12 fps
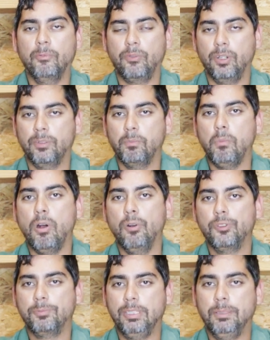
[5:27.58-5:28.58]
for
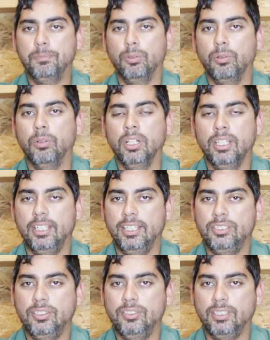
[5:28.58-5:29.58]
most people,
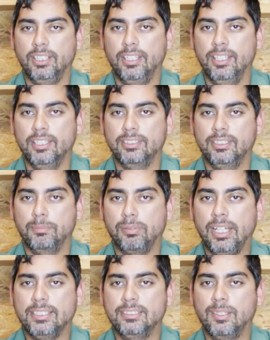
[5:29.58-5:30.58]
is using this. The
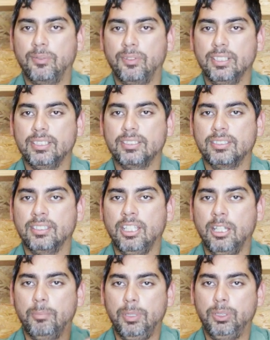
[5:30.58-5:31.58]
price difference
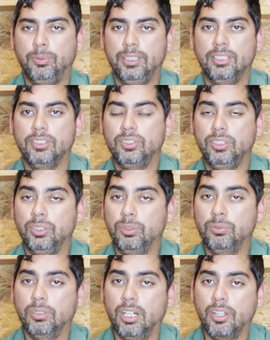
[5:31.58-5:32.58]
between the
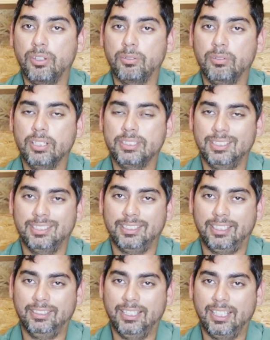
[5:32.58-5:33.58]
two other ones is
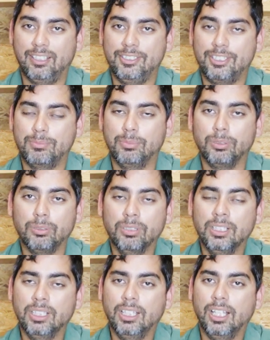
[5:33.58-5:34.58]
like
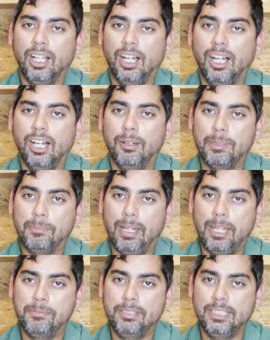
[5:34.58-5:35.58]
negligible in
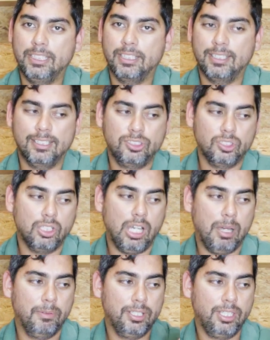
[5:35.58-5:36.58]
my opinion. And so
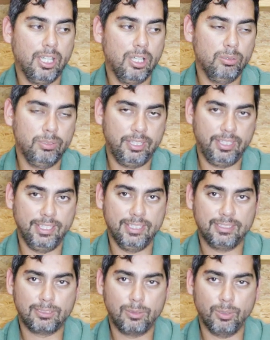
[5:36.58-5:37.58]
I would go with
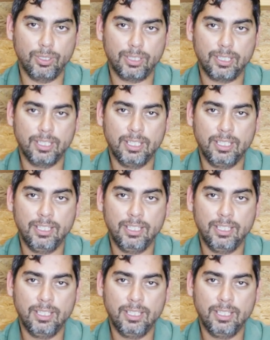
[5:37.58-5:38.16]
this cork.